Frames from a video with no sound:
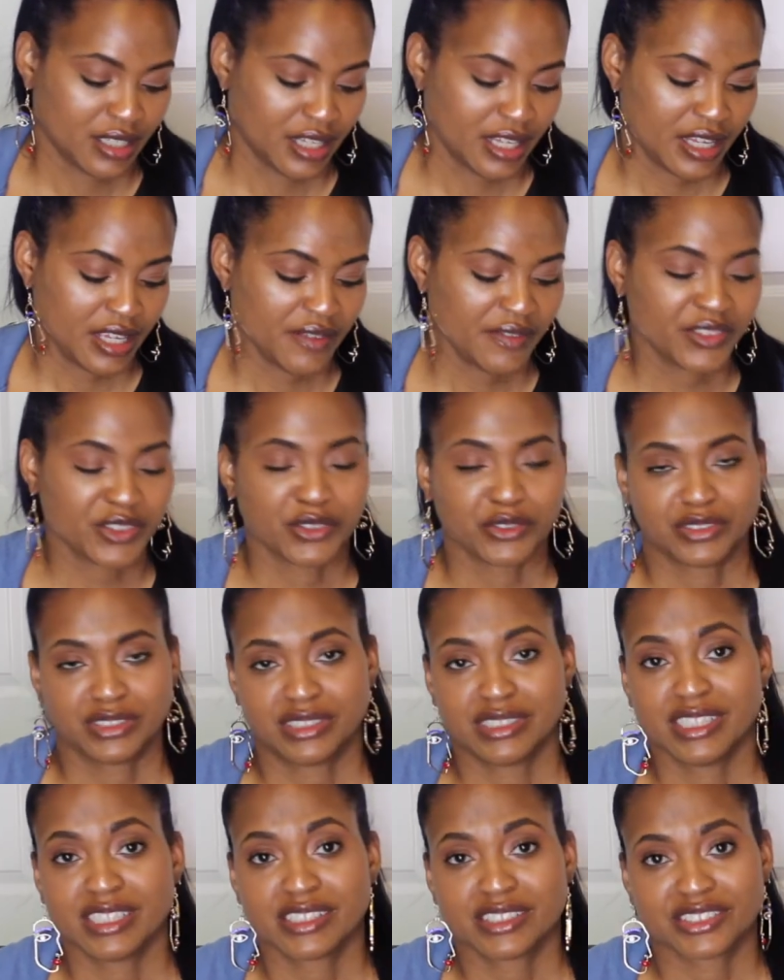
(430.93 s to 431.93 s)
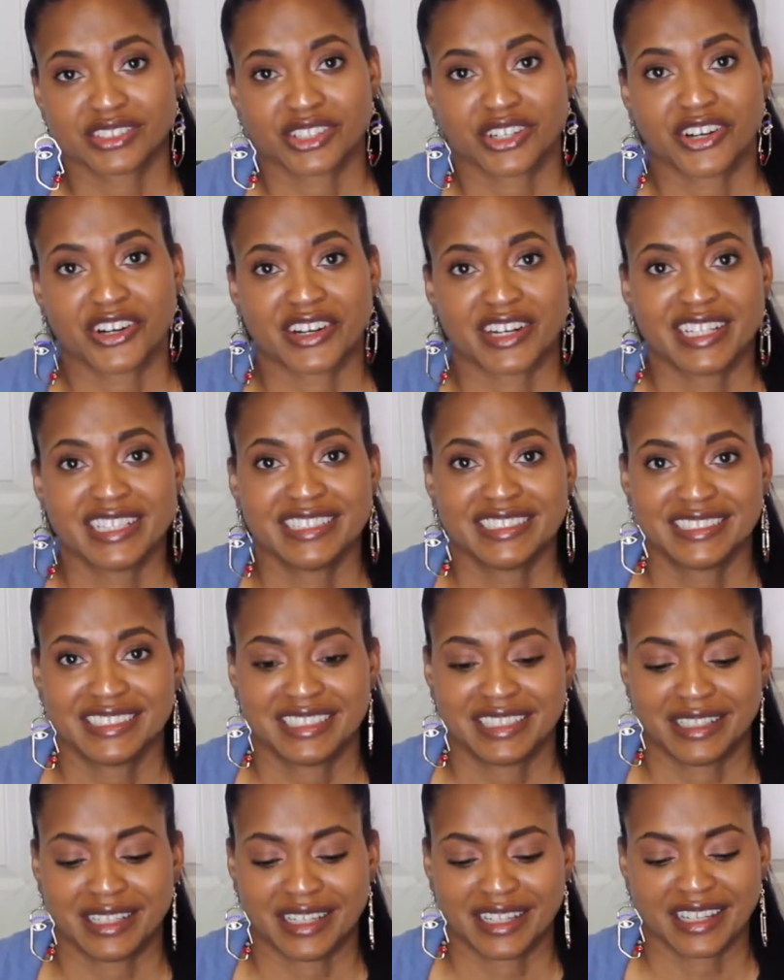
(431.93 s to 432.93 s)
even though sneakers are his
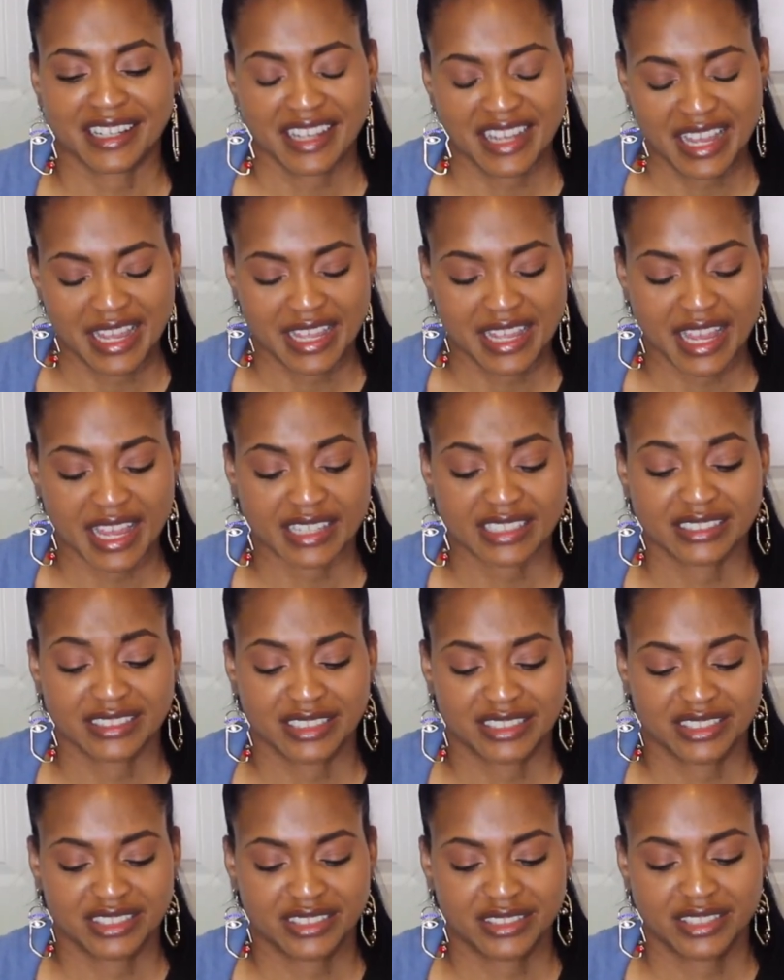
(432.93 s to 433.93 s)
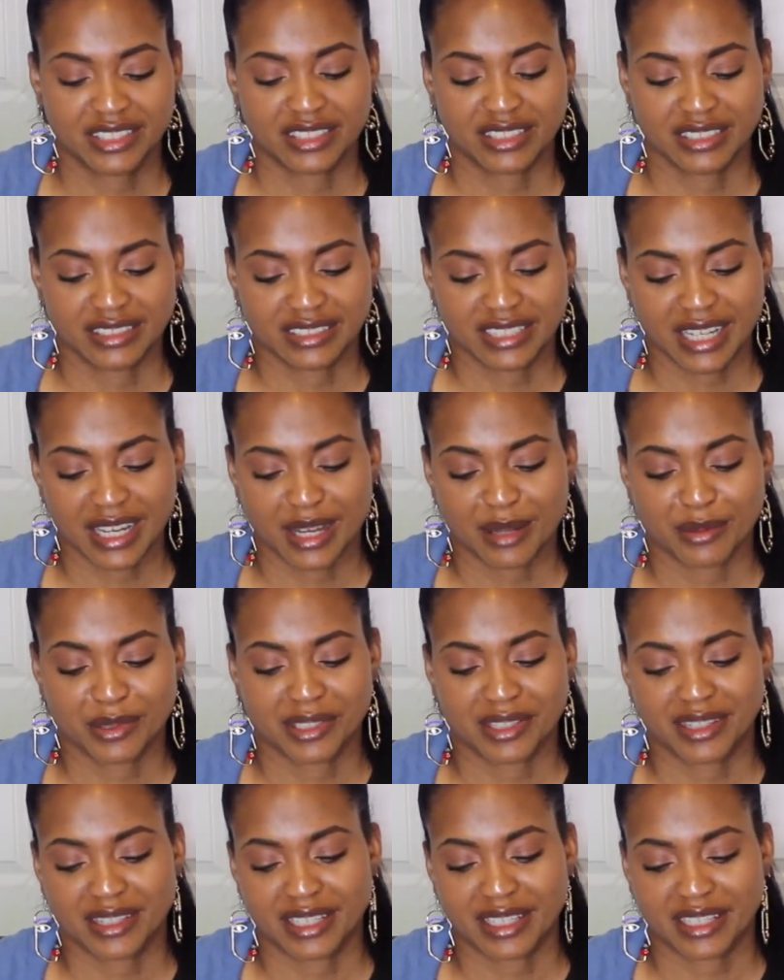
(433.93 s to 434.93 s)
thing, he actually took the time
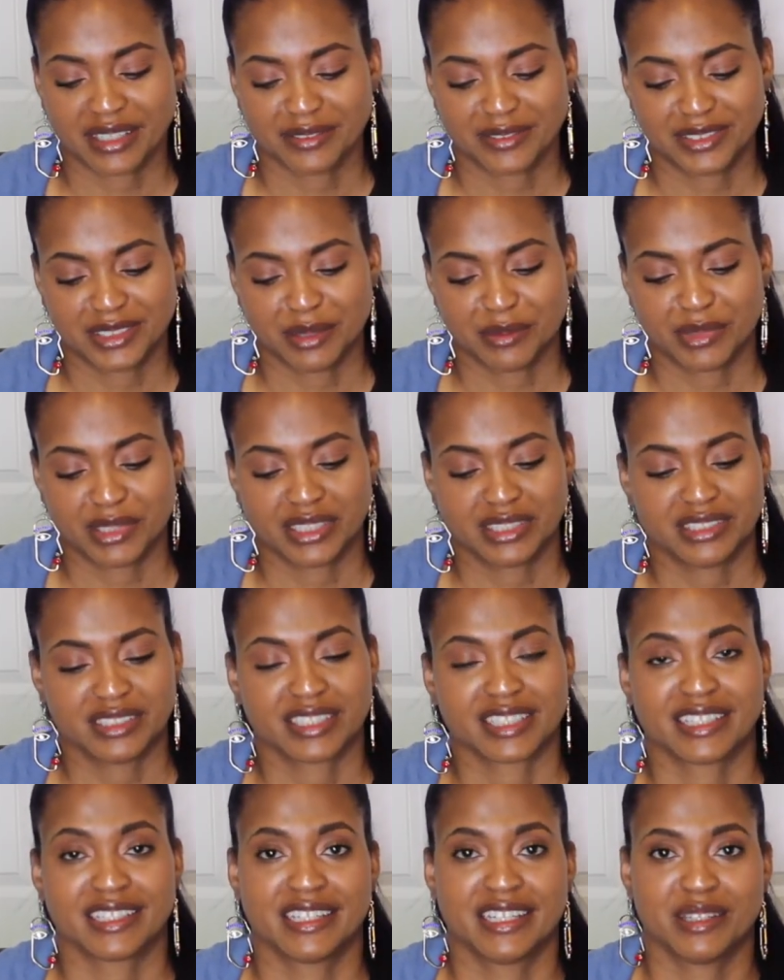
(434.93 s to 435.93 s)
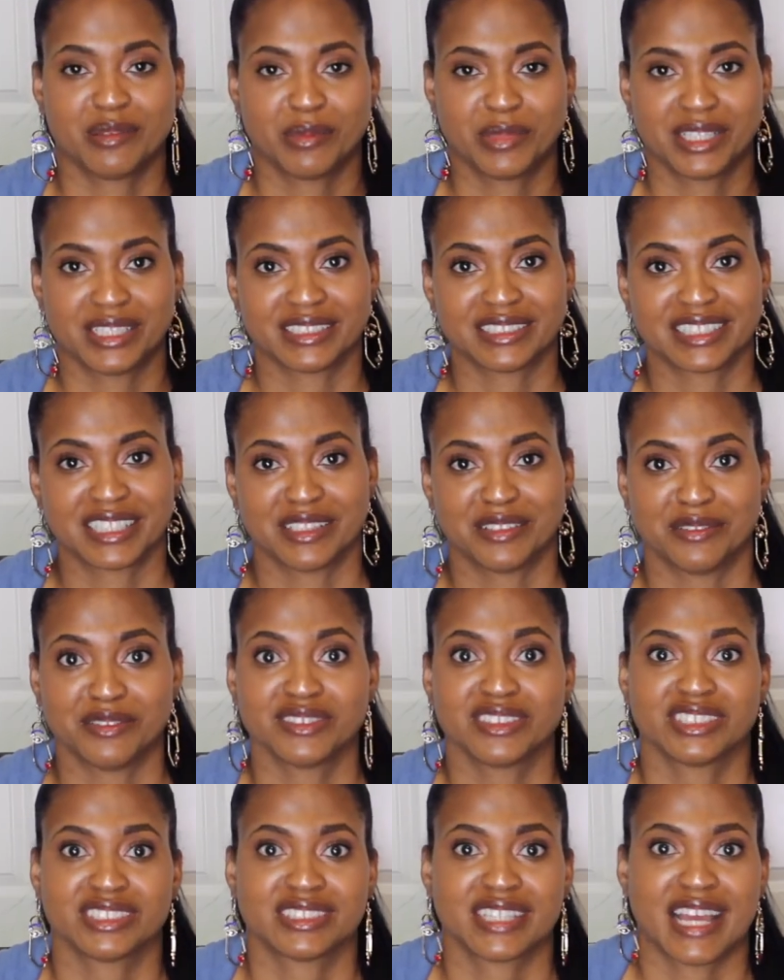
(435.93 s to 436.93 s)
to think of something to get me instead
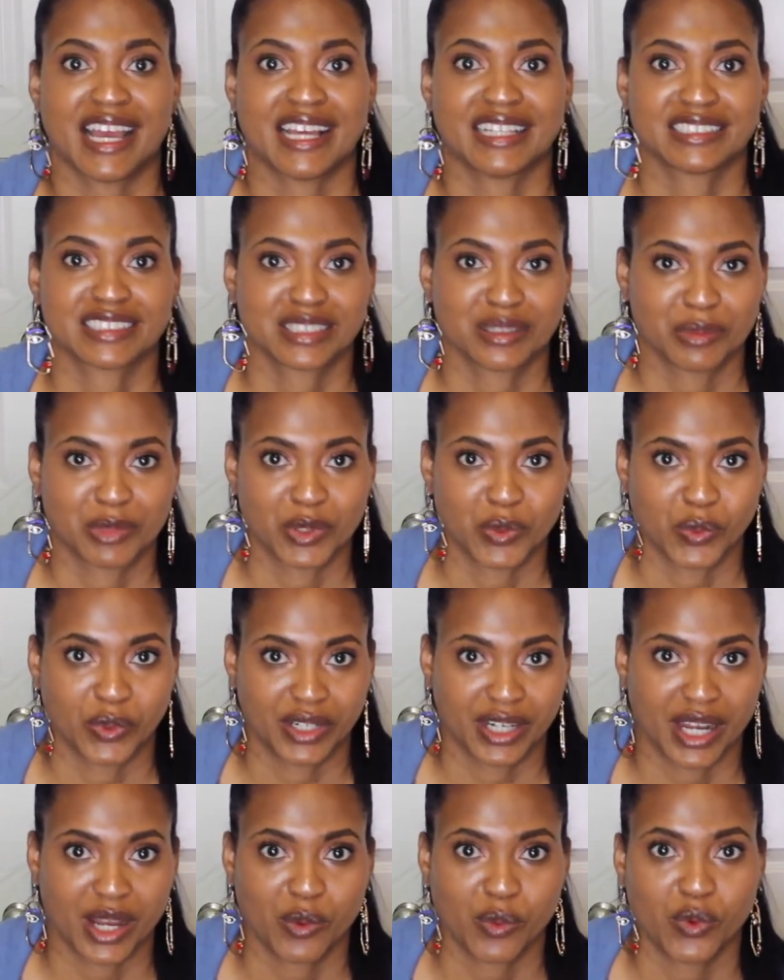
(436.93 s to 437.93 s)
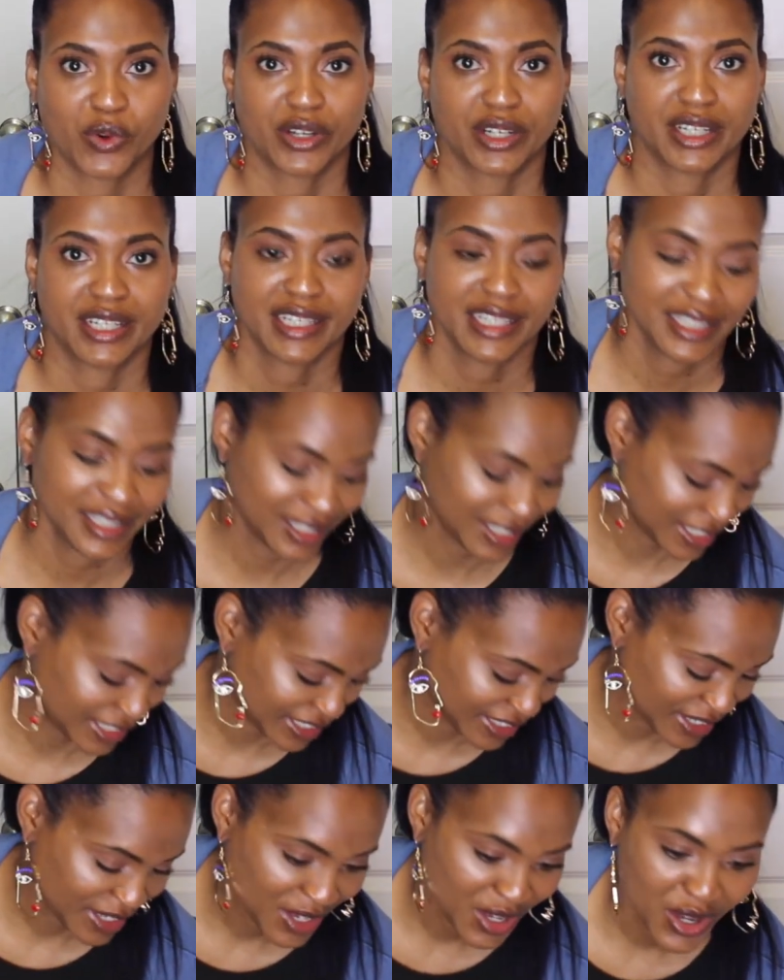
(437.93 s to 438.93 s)
of just asking me what I wanted. He did
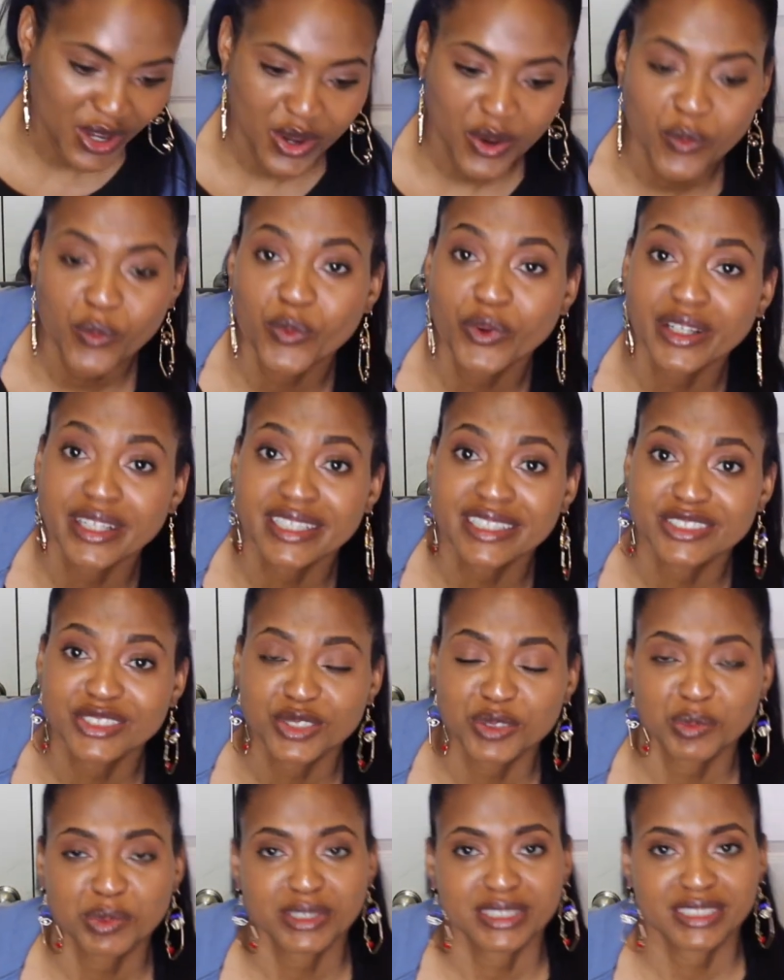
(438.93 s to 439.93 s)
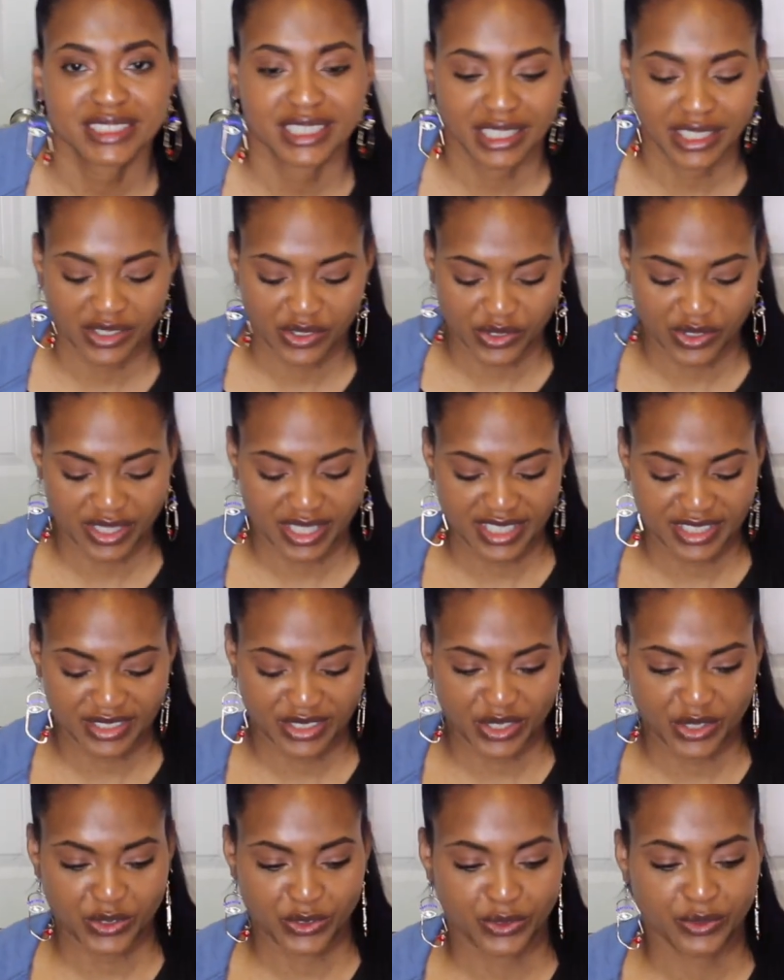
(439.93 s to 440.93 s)
it 100% on
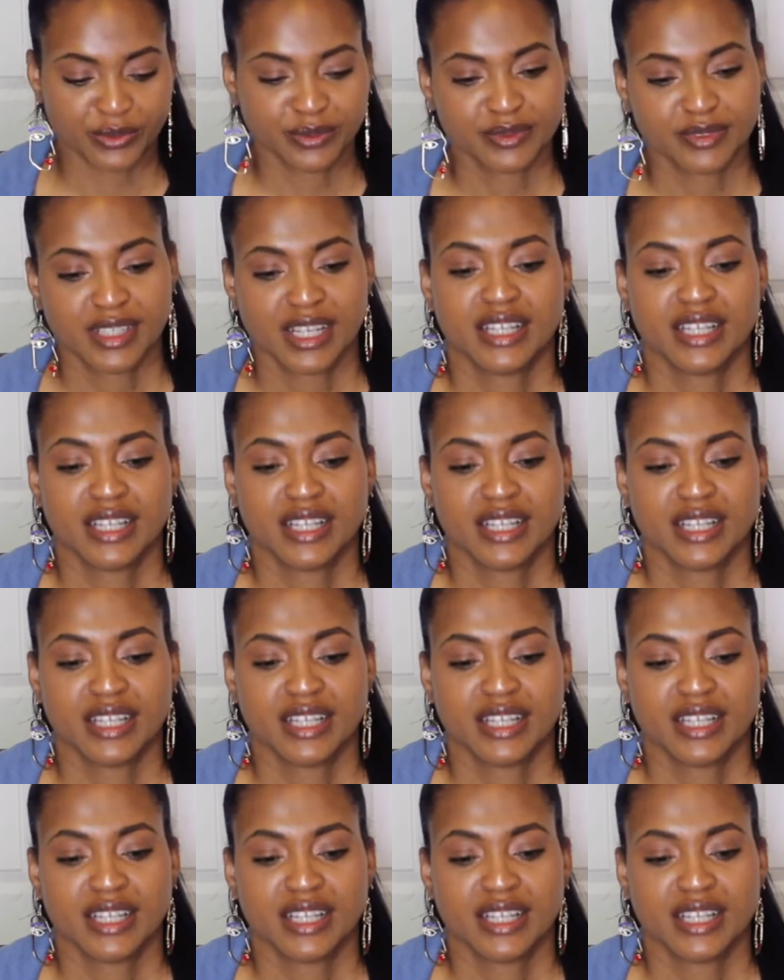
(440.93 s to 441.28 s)
his own.